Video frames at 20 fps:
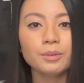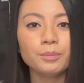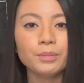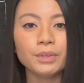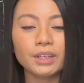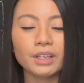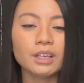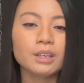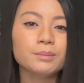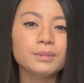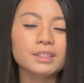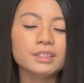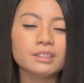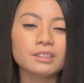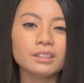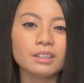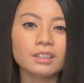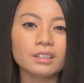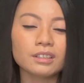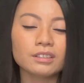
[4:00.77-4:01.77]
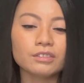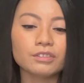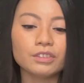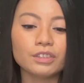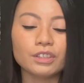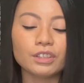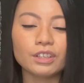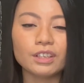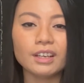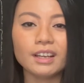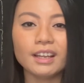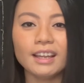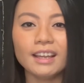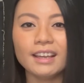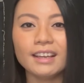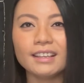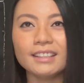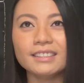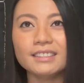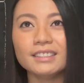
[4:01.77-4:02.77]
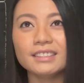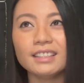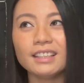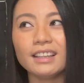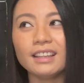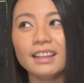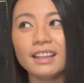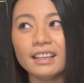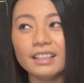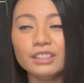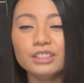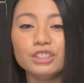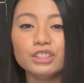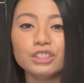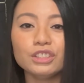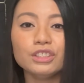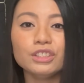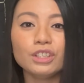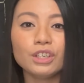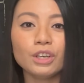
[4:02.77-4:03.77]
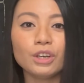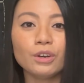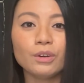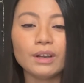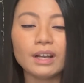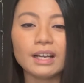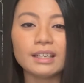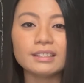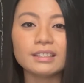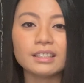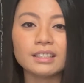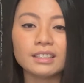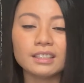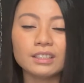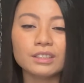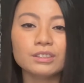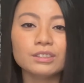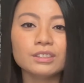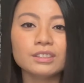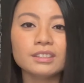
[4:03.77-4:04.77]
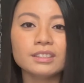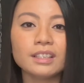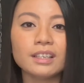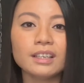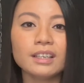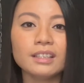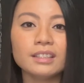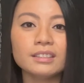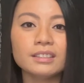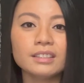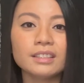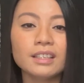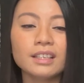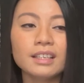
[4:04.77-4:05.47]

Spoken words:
become a sonographer. And they should know, as a clinical site,